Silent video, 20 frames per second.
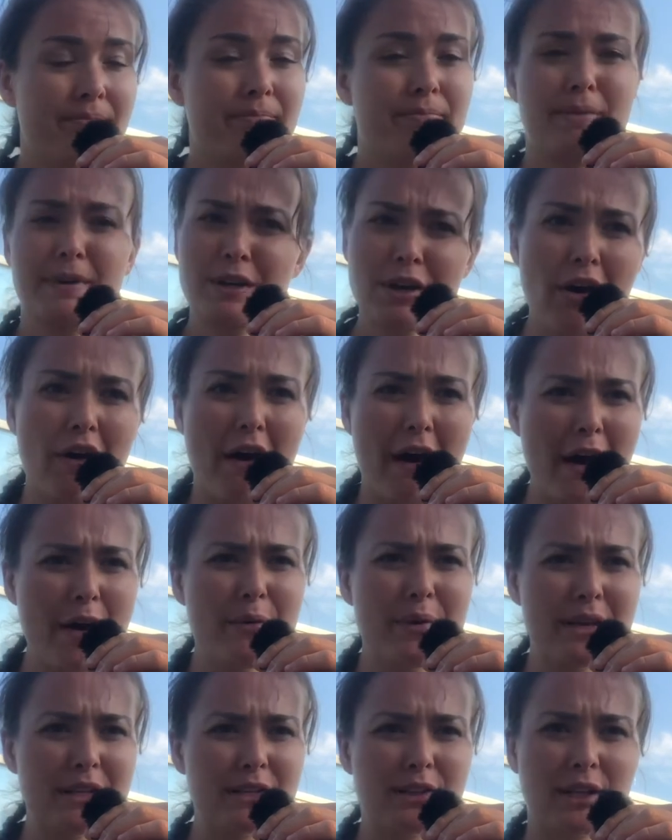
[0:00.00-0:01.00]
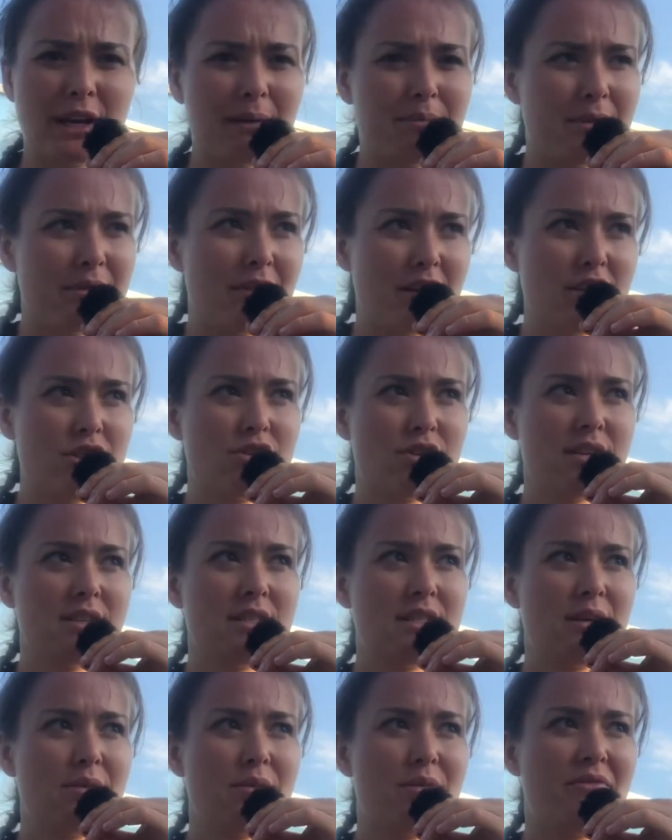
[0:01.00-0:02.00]
but no, I went to a couple of restaurants
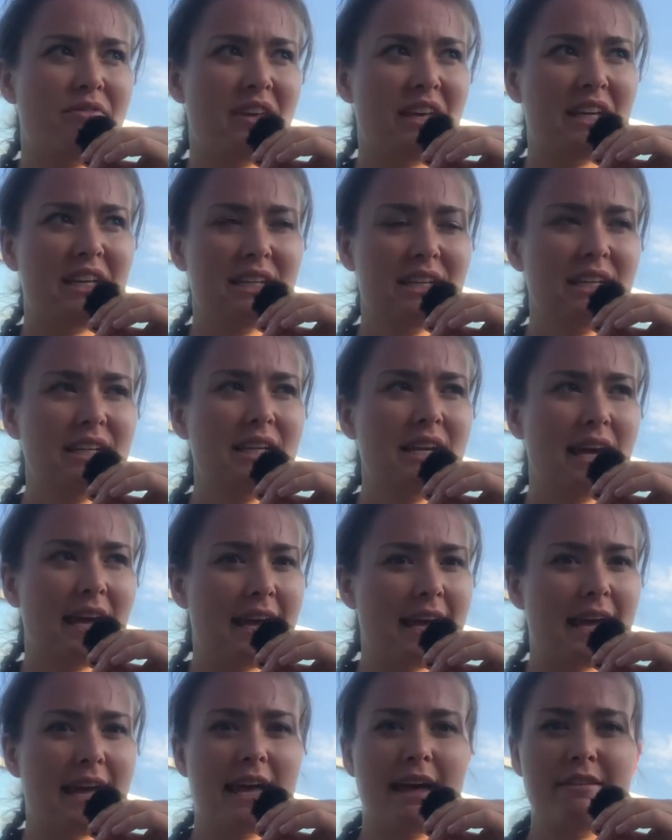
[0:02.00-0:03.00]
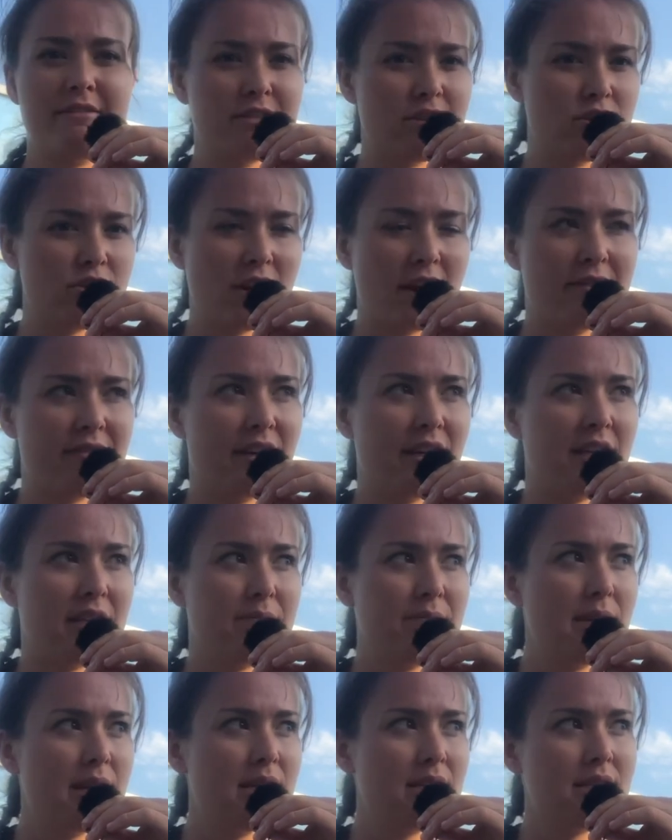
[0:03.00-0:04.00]
that were vegan. I haven't tried
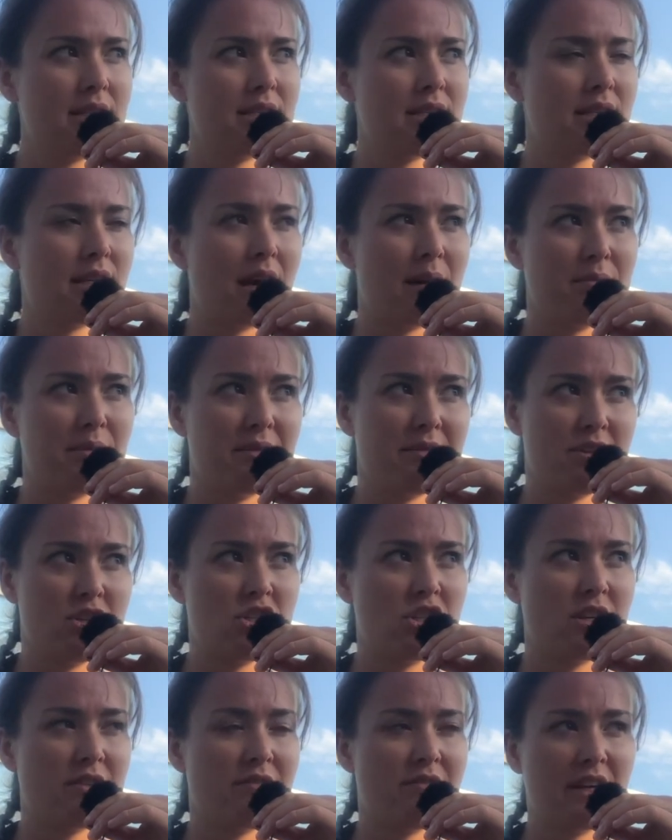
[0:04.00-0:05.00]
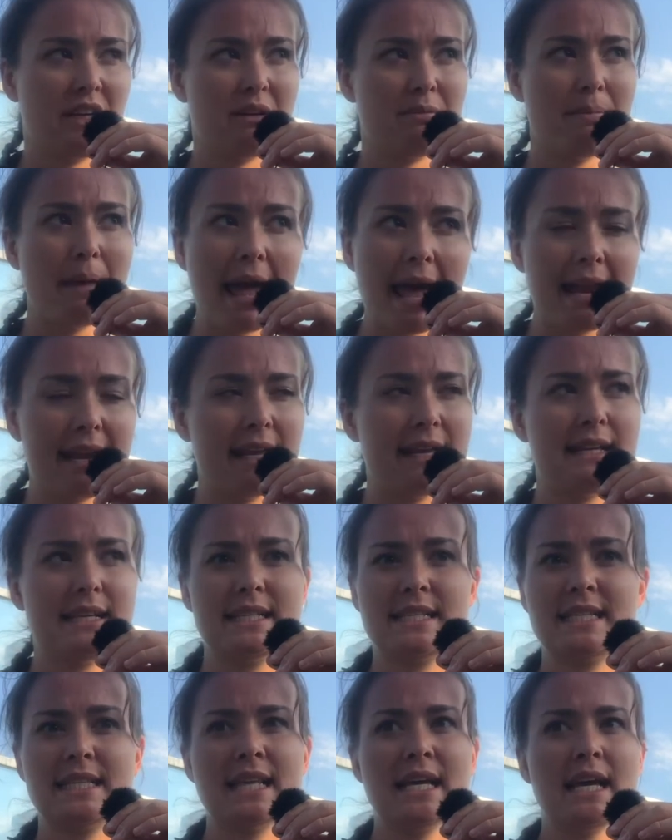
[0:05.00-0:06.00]
vegan mince, a couple of vegan
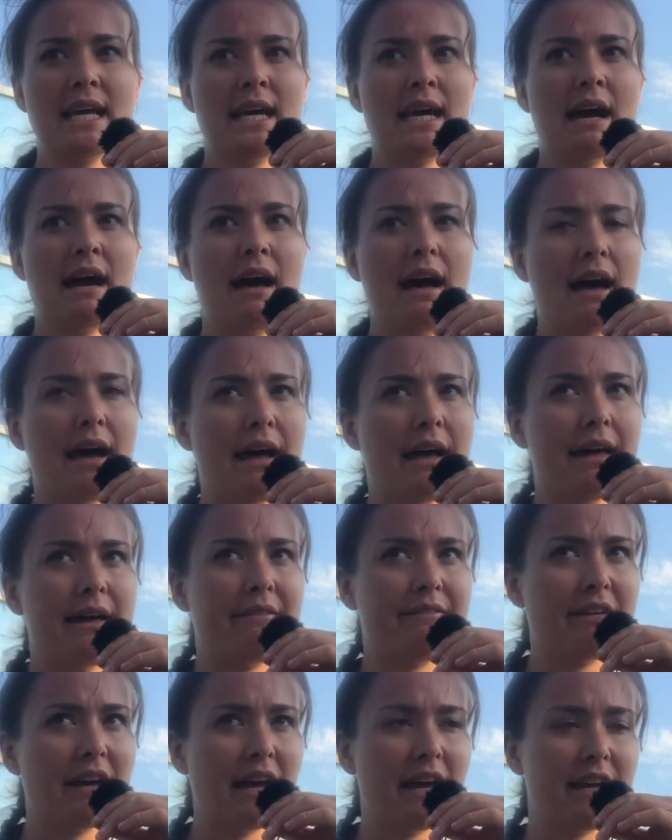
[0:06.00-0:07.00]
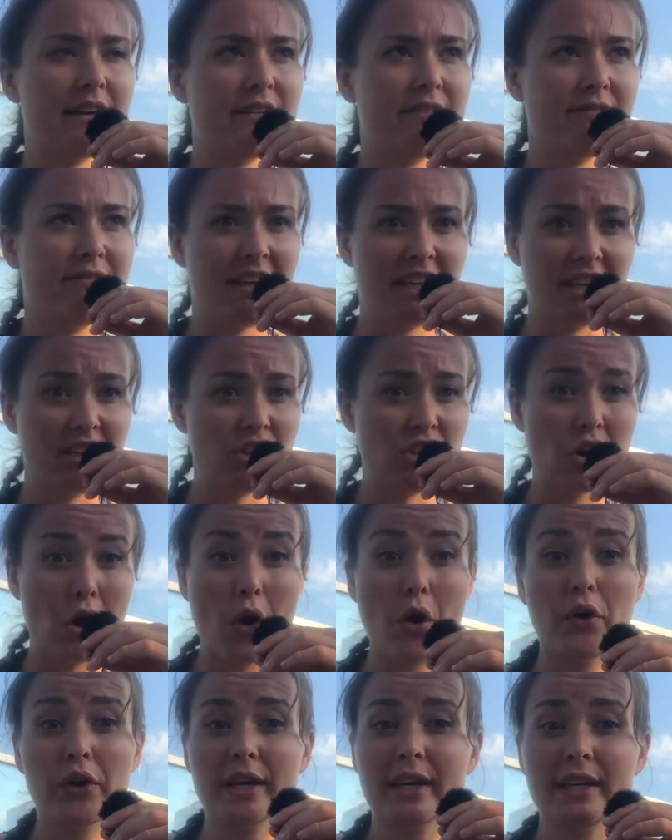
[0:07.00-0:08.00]
patties. I've had vegan
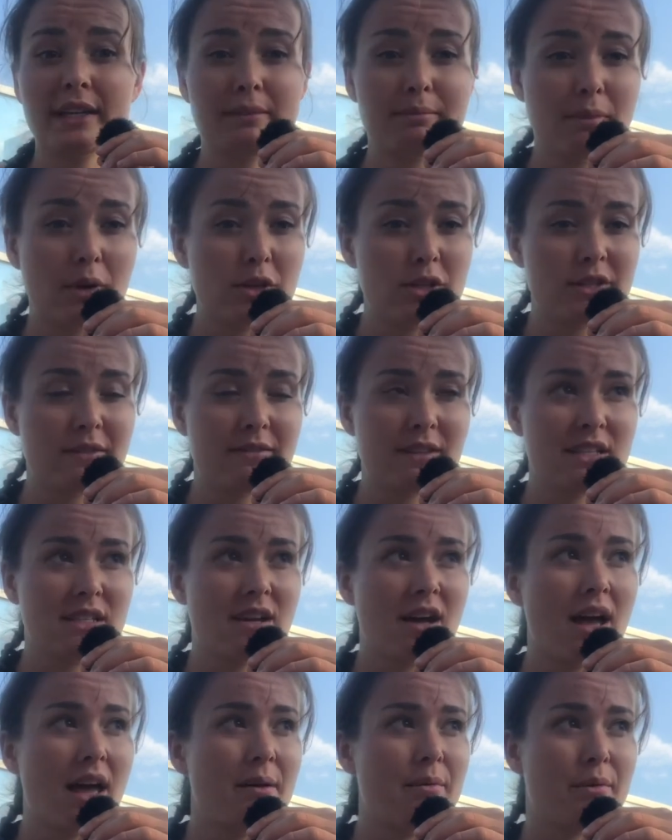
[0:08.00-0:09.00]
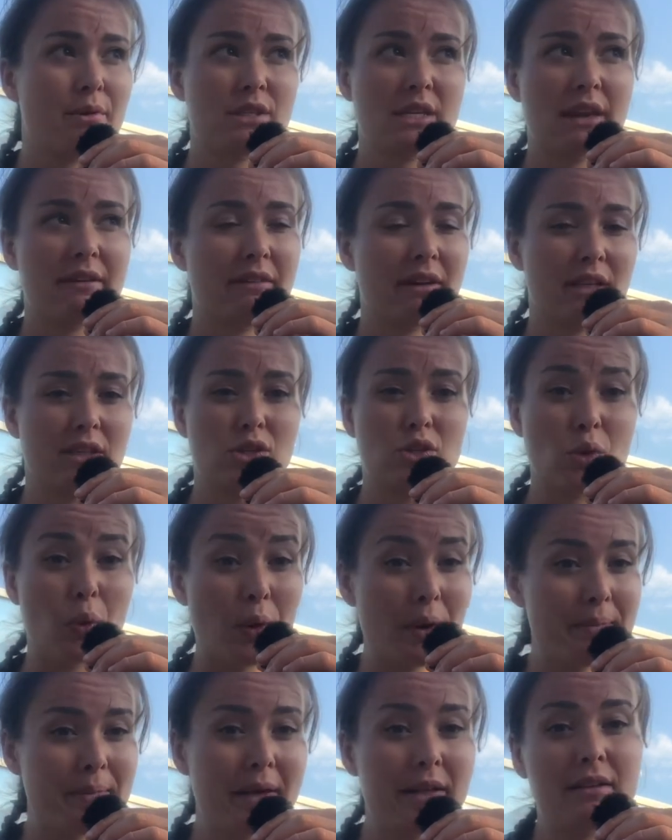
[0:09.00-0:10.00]
yogurt most of the time. I was having
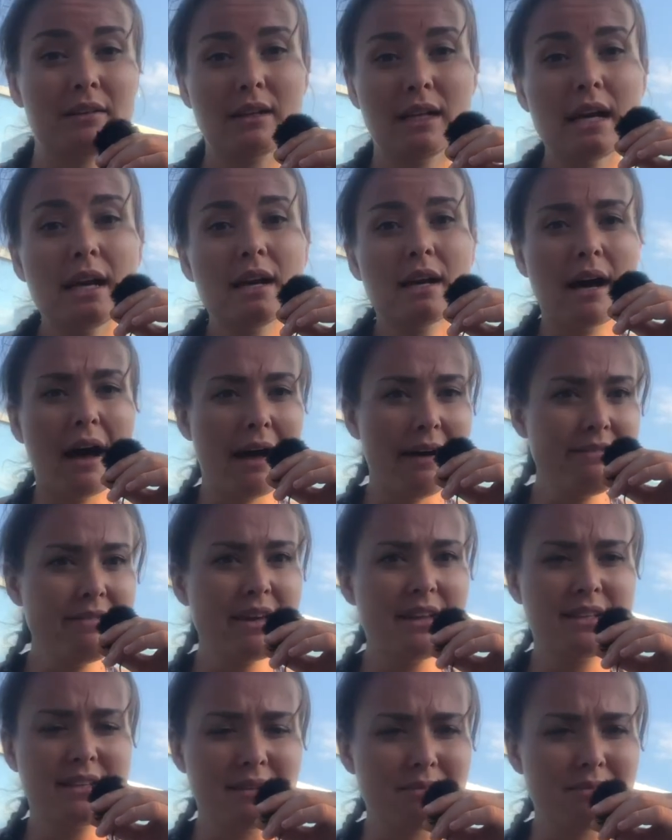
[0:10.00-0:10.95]
soy milk. I've had